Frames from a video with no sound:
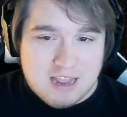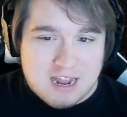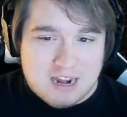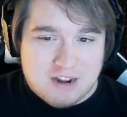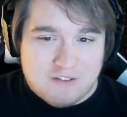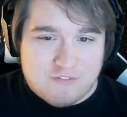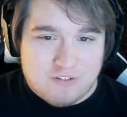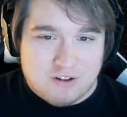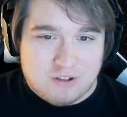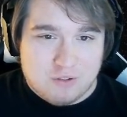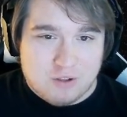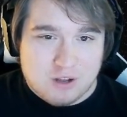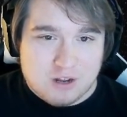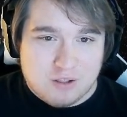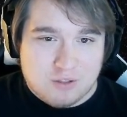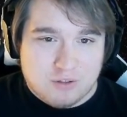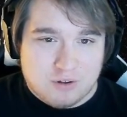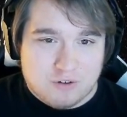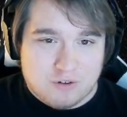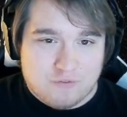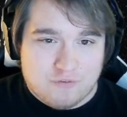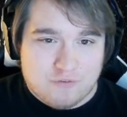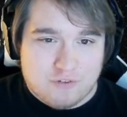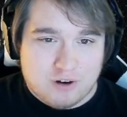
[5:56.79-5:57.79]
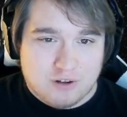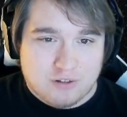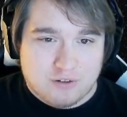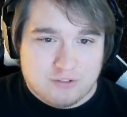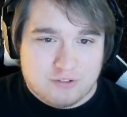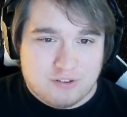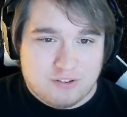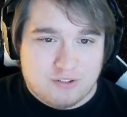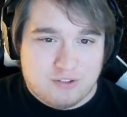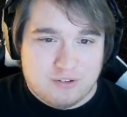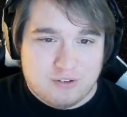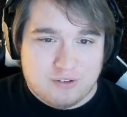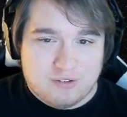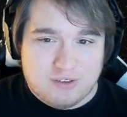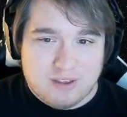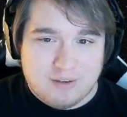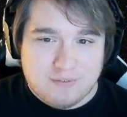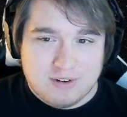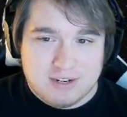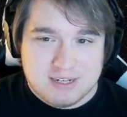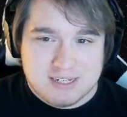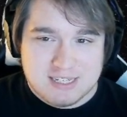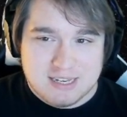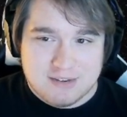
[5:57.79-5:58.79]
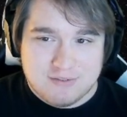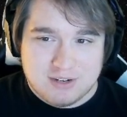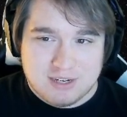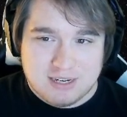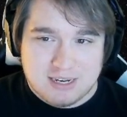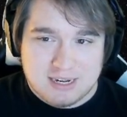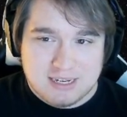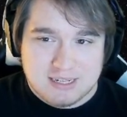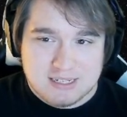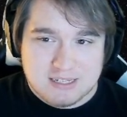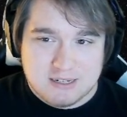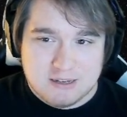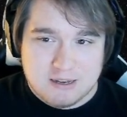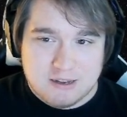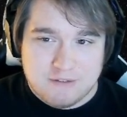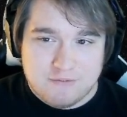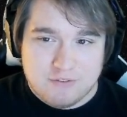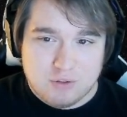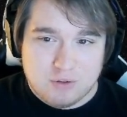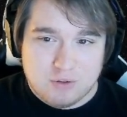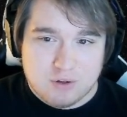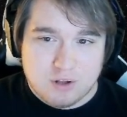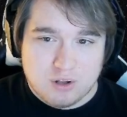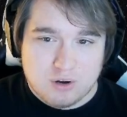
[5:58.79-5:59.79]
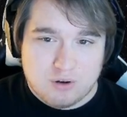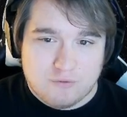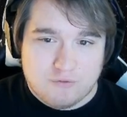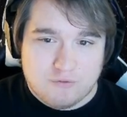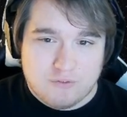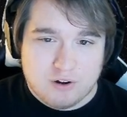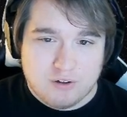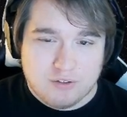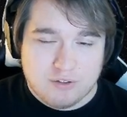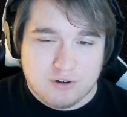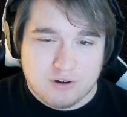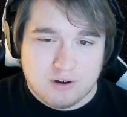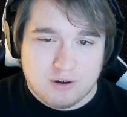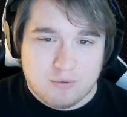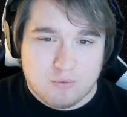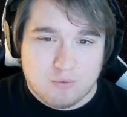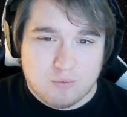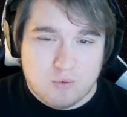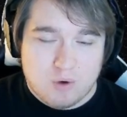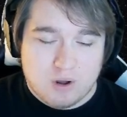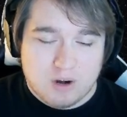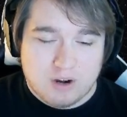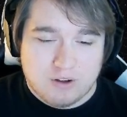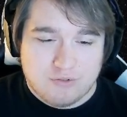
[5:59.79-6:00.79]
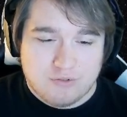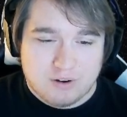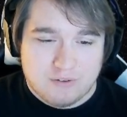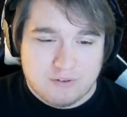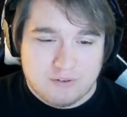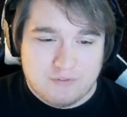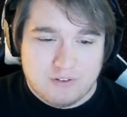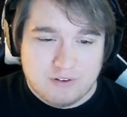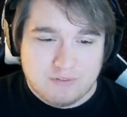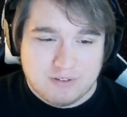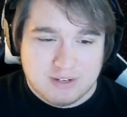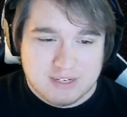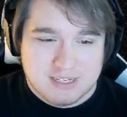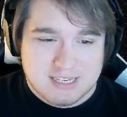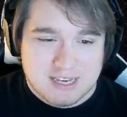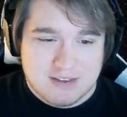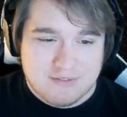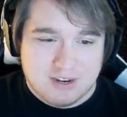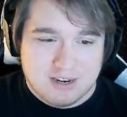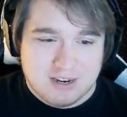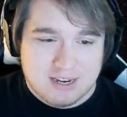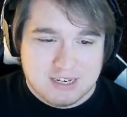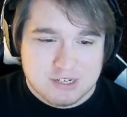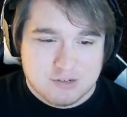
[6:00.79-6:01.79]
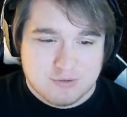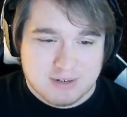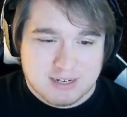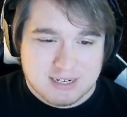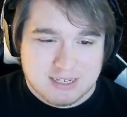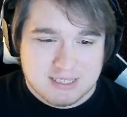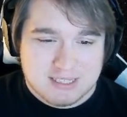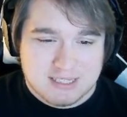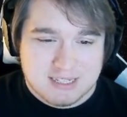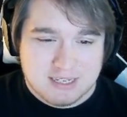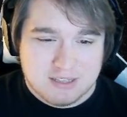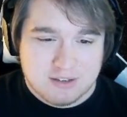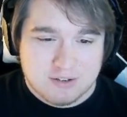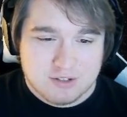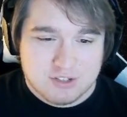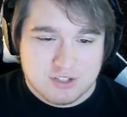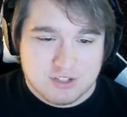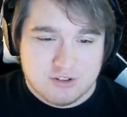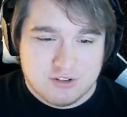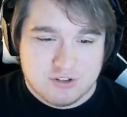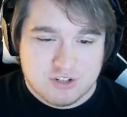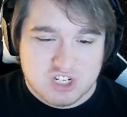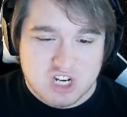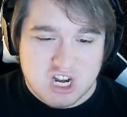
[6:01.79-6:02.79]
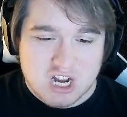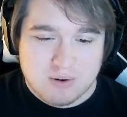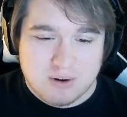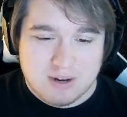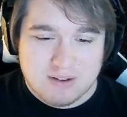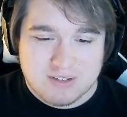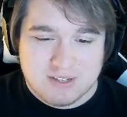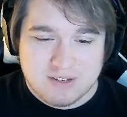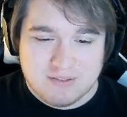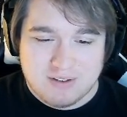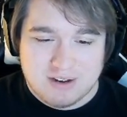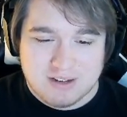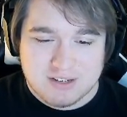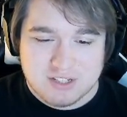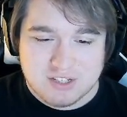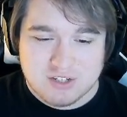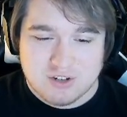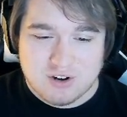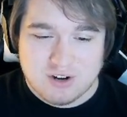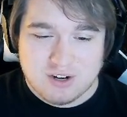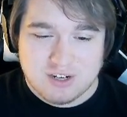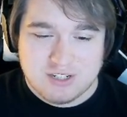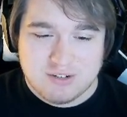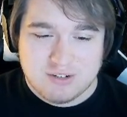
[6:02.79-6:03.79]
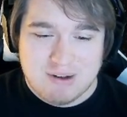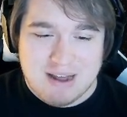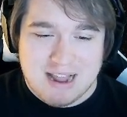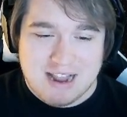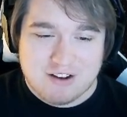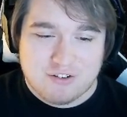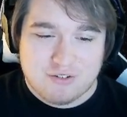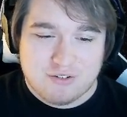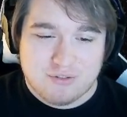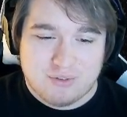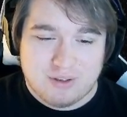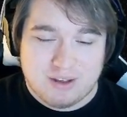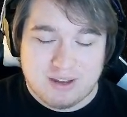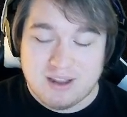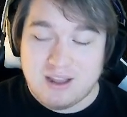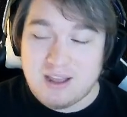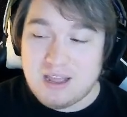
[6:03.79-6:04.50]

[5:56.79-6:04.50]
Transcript: And if we look a little further, so this is at 77 days. If you look a little further, at 157 days, we can see those two shock waves have now started to actually